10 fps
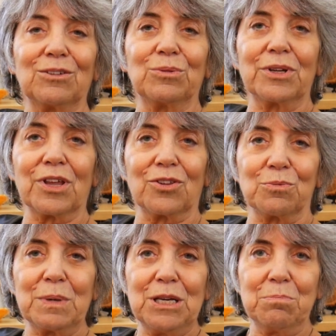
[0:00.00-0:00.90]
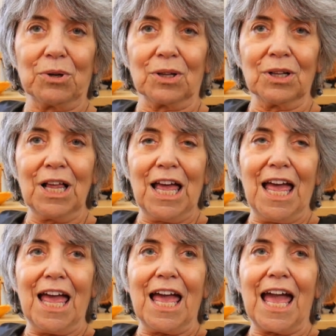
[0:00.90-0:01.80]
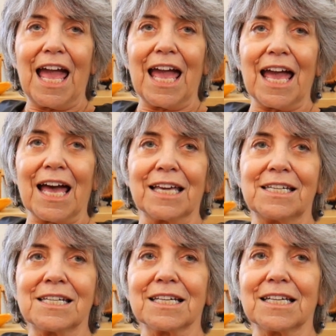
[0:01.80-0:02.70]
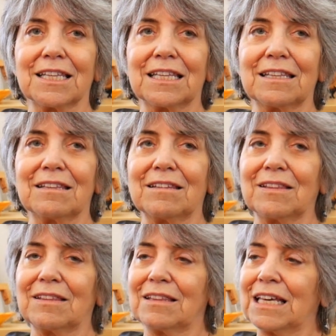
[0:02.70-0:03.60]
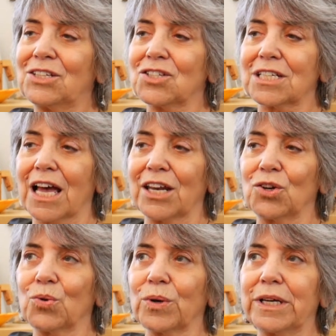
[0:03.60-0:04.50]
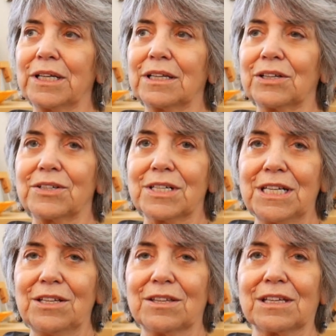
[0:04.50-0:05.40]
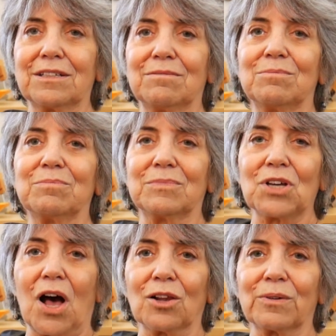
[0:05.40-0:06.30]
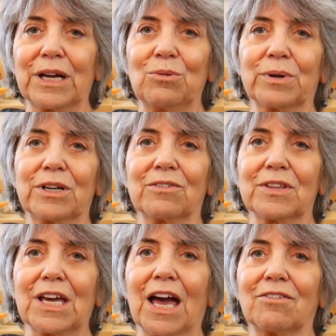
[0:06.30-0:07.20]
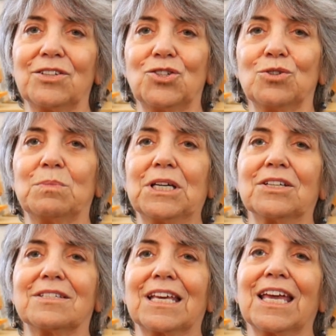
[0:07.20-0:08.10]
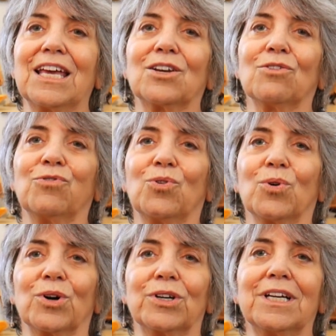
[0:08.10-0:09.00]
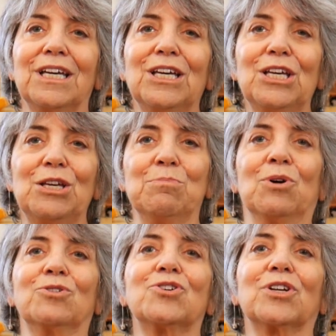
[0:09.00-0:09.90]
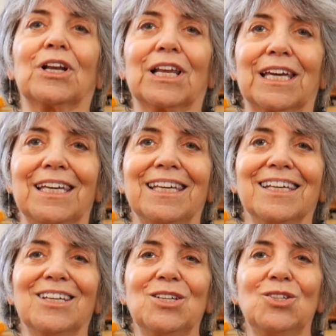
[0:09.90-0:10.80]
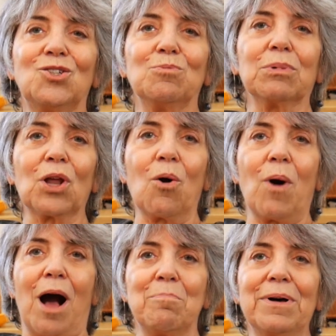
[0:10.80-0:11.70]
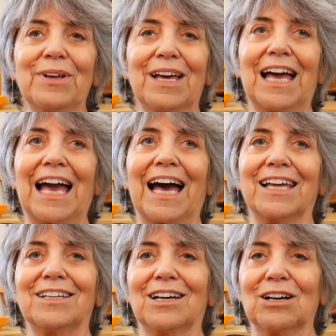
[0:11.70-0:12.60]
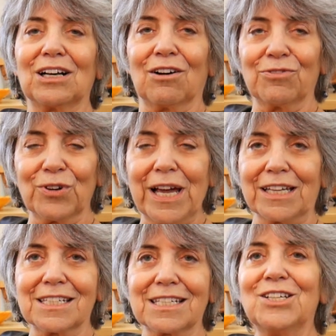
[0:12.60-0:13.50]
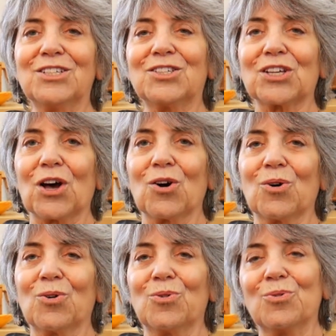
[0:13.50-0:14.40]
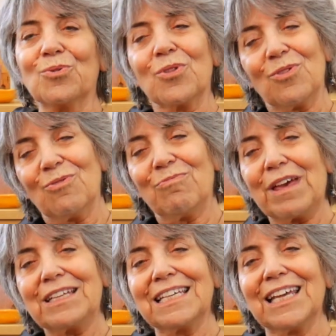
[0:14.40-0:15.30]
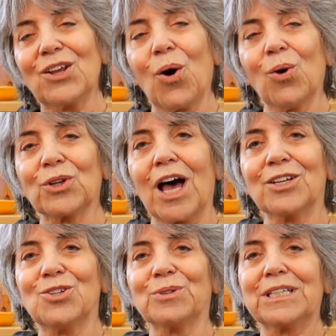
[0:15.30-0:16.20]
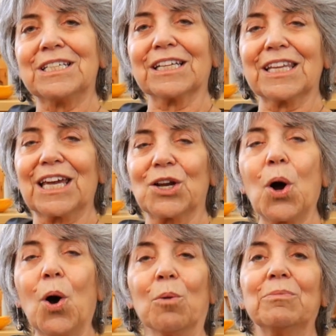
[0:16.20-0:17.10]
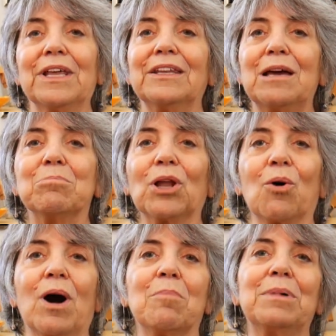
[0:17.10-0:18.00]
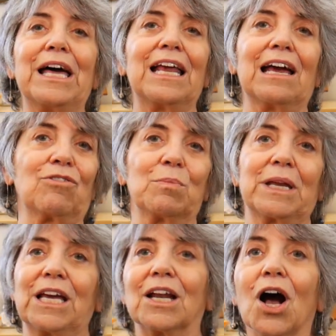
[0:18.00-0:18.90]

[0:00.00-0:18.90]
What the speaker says: with other people, and they just kind of grit their teeth and tolerate whatever they have to do because they can't afford emotionally to blow up at a friend. So they tend to hold on to it until they get home, then they blow up at everybody at